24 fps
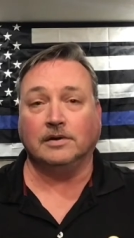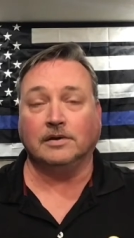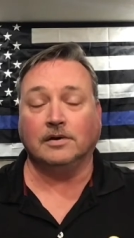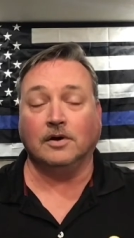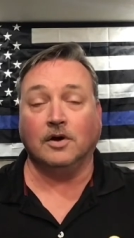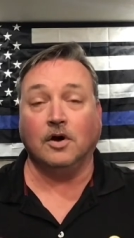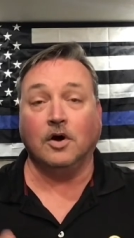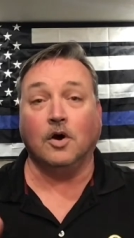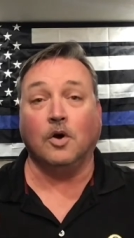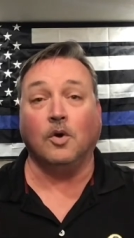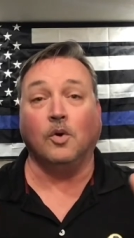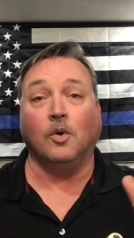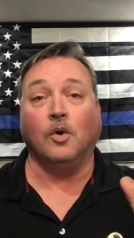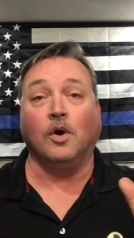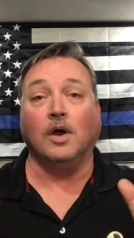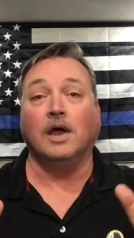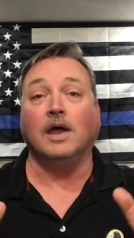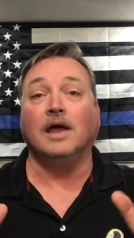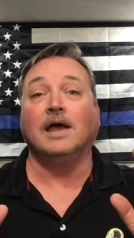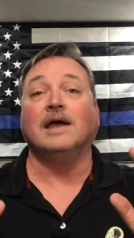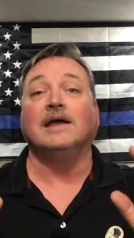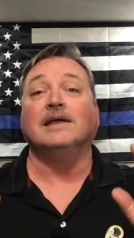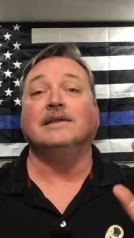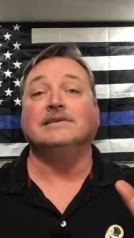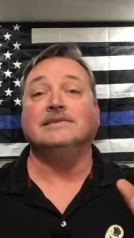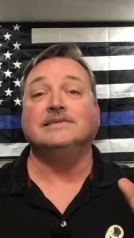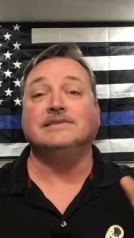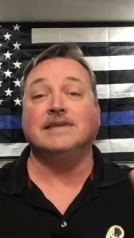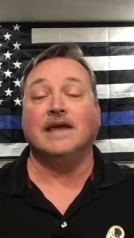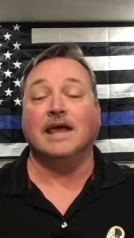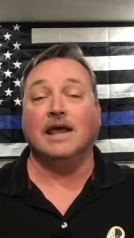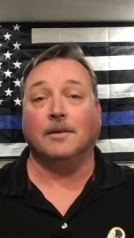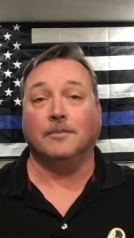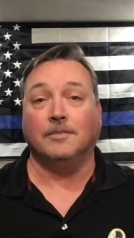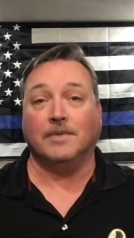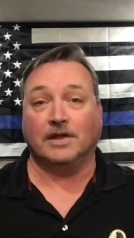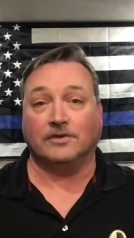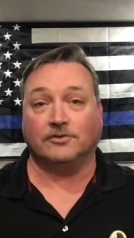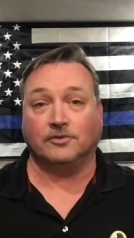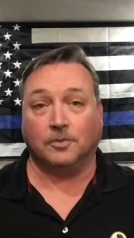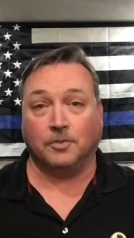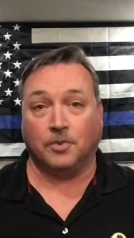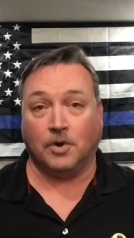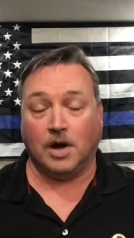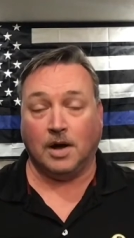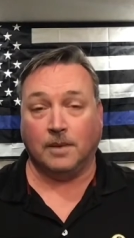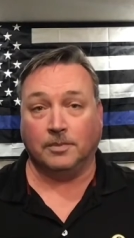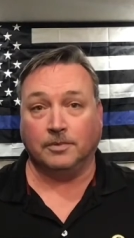Oh, damn, that's a
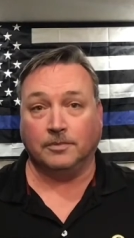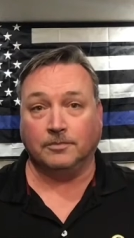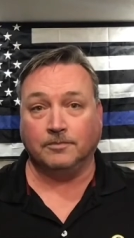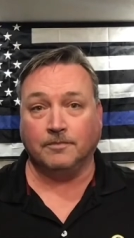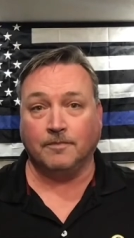problem.